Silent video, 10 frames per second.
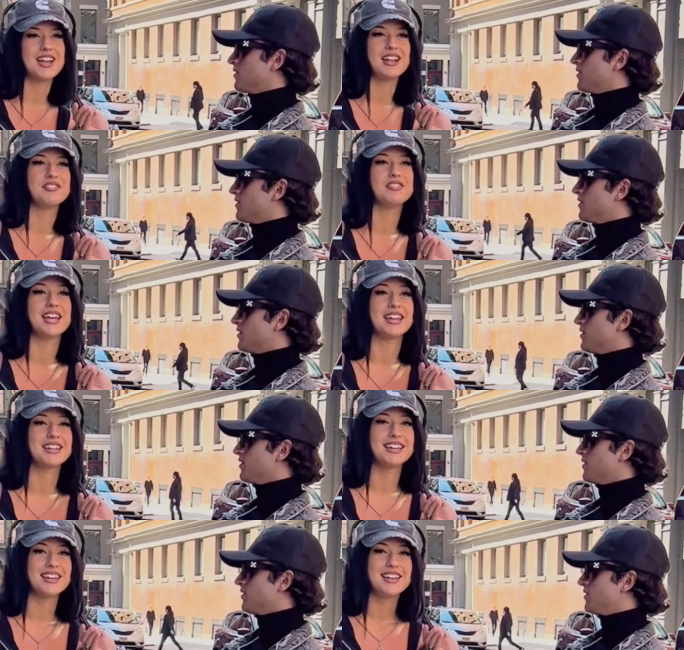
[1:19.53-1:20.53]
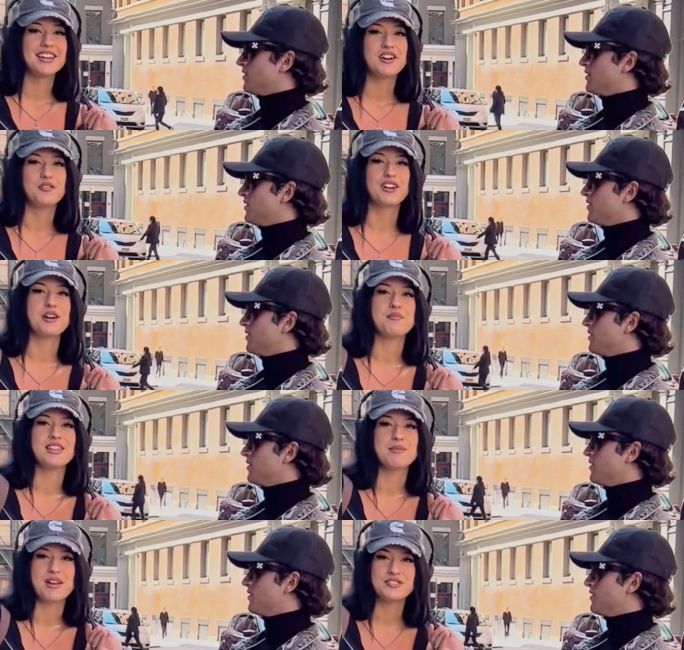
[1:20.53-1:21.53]
Speaker 1: kind of like work on
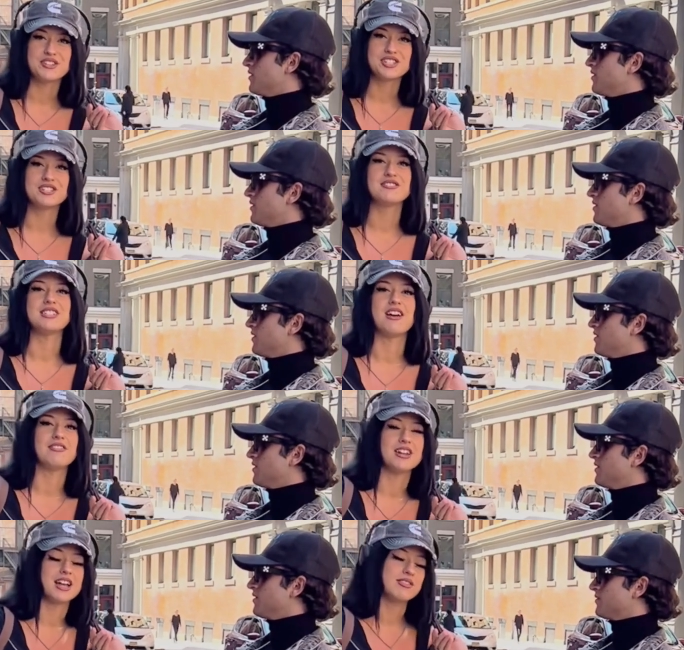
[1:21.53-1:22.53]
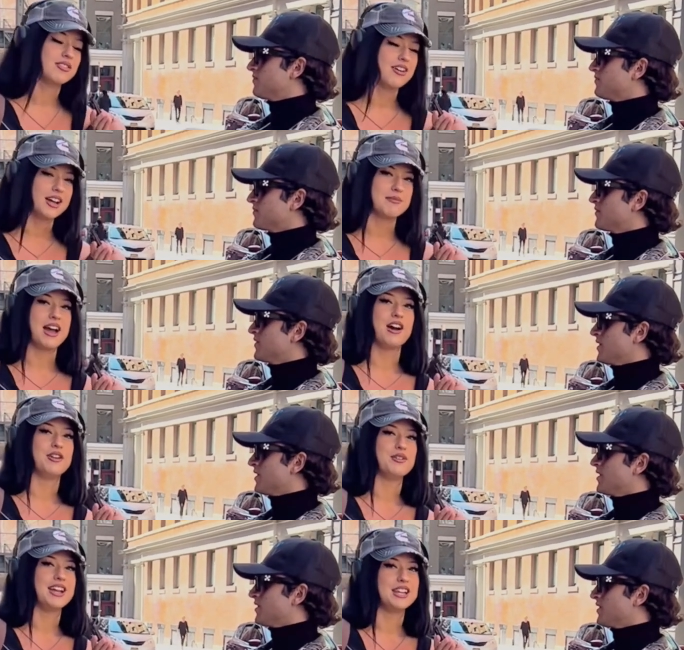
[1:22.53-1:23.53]
being the best version of yourself and not give a fuck
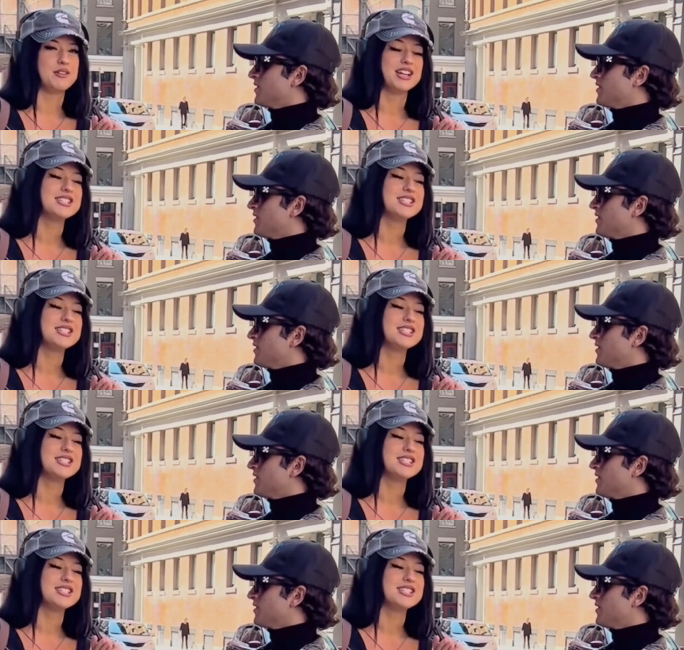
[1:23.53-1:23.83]
about what anyone